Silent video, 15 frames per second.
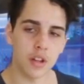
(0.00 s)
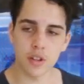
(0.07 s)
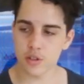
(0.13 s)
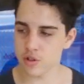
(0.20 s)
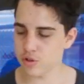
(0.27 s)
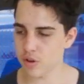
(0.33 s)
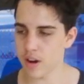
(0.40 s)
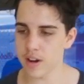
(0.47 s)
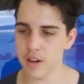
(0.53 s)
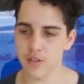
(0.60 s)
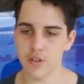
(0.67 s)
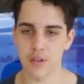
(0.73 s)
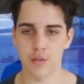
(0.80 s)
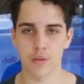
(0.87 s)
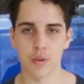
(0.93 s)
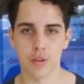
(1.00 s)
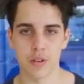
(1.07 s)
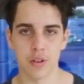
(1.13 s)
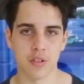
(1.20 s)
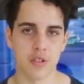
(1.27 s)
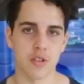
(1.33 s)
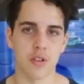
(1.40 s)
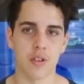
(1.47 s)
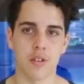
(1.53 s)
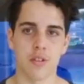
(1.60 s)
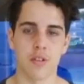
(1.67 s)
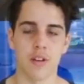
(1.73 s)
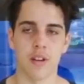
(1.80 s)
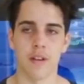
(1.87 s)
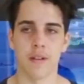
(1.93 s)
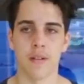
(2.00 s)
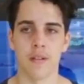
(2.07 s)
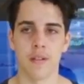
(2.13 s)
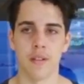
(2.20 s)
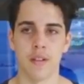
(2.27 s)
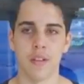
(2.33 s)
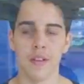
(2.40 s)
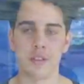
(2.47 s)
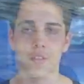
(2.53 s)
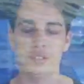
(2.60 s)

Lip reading: straight into your rod. And I'll show you in